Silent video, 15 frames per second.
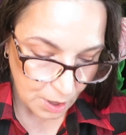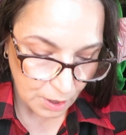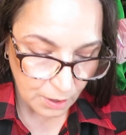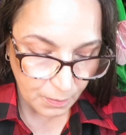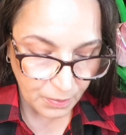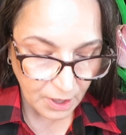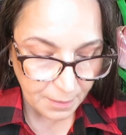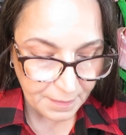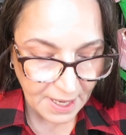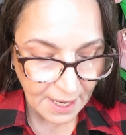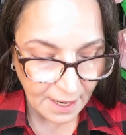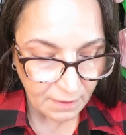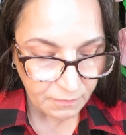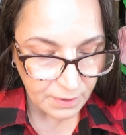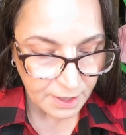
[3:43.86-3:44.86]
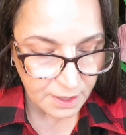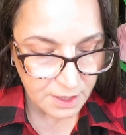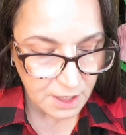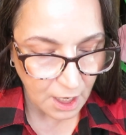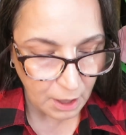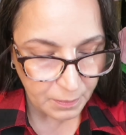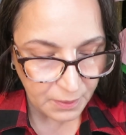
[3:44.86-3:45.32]
The problem I have with the
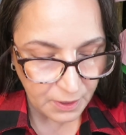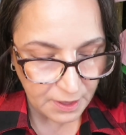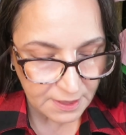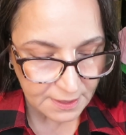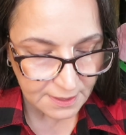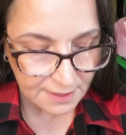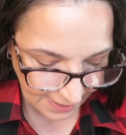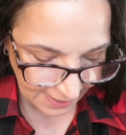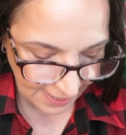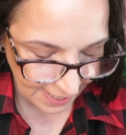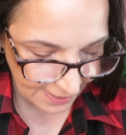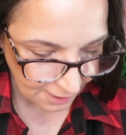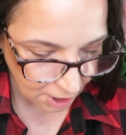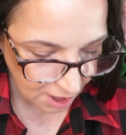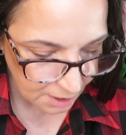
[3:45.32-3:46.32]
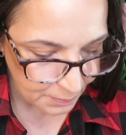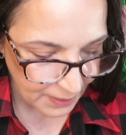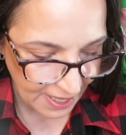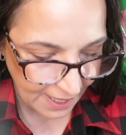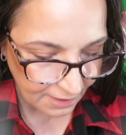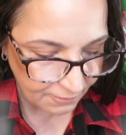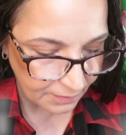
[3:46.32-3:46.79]
topper is it had hard
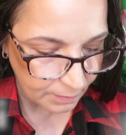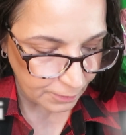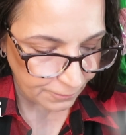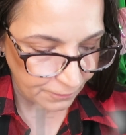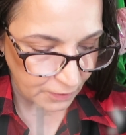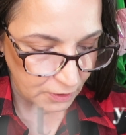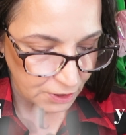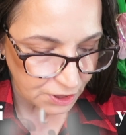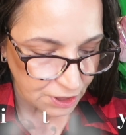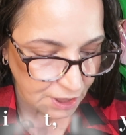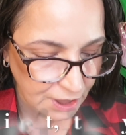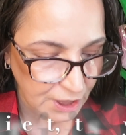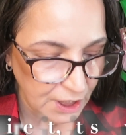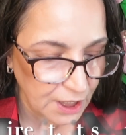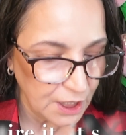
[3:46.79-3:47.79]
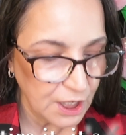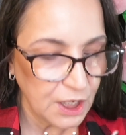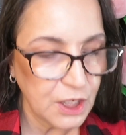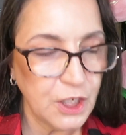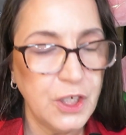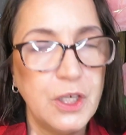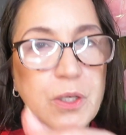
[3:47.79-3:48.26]
pan from the first
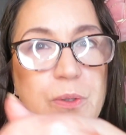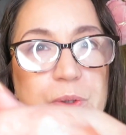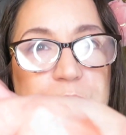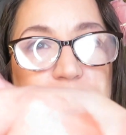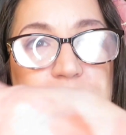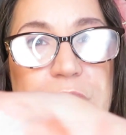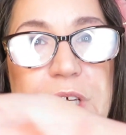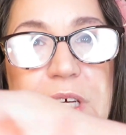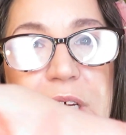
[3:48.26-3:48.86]
use.